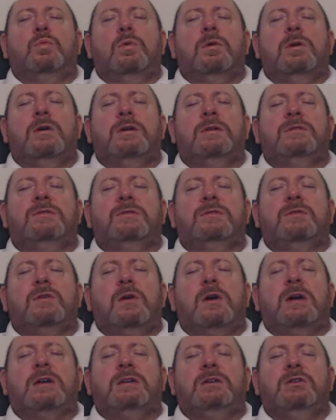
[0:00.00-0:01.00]
words
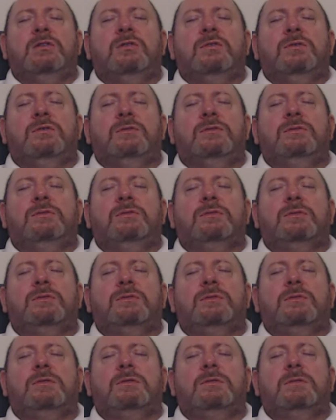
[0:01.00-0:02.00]
that I use,
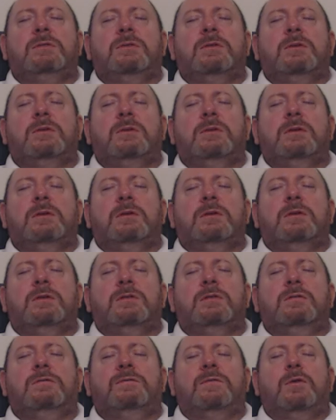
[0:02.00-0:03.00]

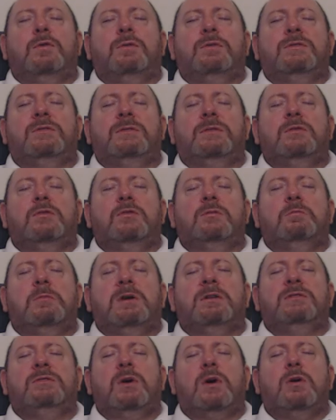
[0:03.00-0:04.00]
focusing on
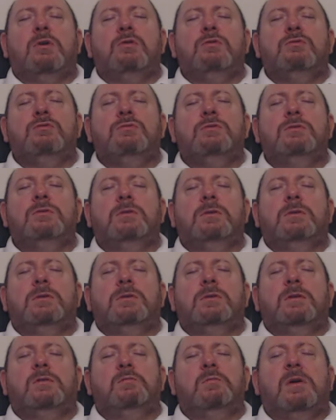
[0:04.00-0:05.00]
my tone
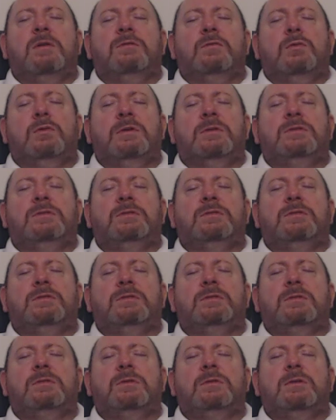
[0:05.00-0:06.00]
of my
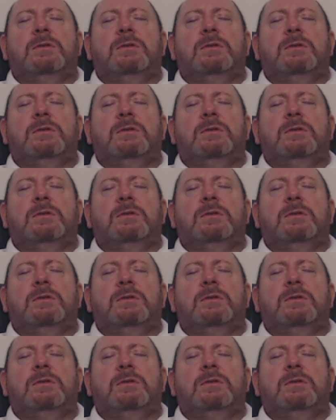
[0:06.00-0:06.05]
voice.